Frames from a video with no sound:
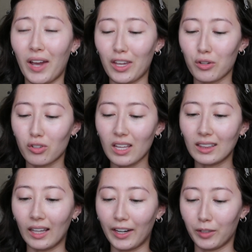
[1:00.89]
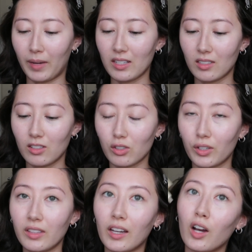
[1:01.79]
I usually layer my
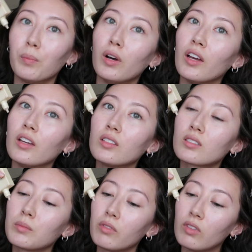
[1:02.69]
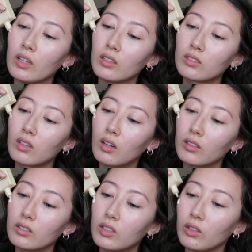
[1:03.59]
sunscreen, like I'll put some of this
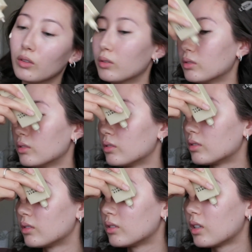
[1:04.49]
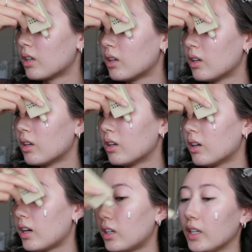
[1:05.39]
on too.
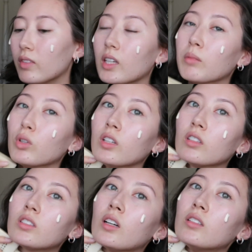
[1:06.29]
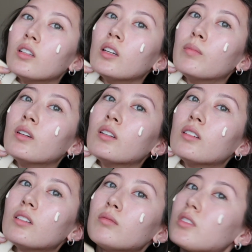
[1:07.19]
I don't even think I'm going outside today, but
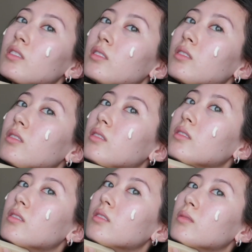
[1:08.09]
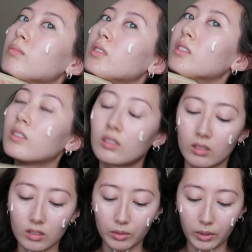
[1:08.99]
I'm just putting it
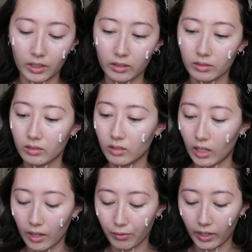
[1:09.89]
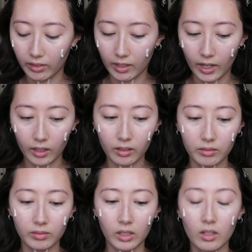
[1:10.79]
on anyway. Can't forget the neck.
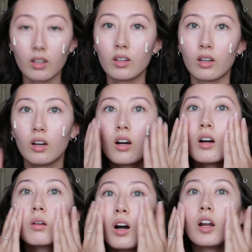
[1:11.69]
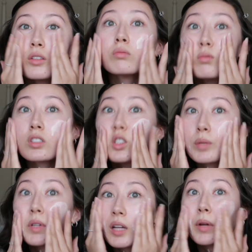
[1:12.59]
Oh god, it's really
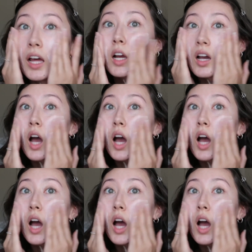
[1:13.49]
dripping down my neck.